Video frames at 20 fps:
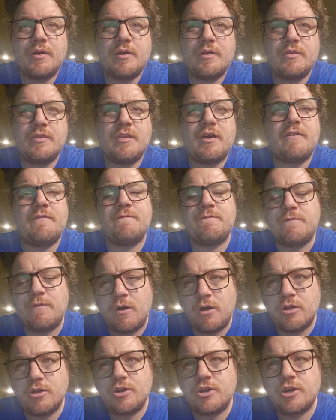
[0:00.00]
not
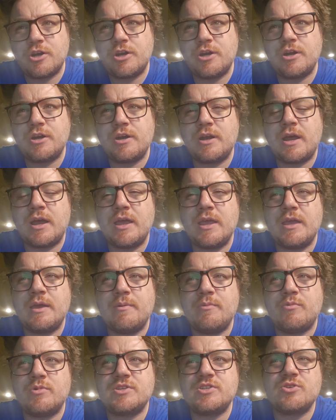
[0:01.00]
vulgar. I
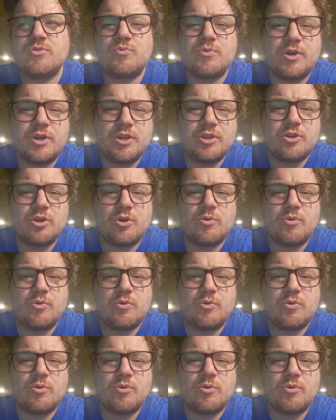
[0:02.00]
am, what's the word,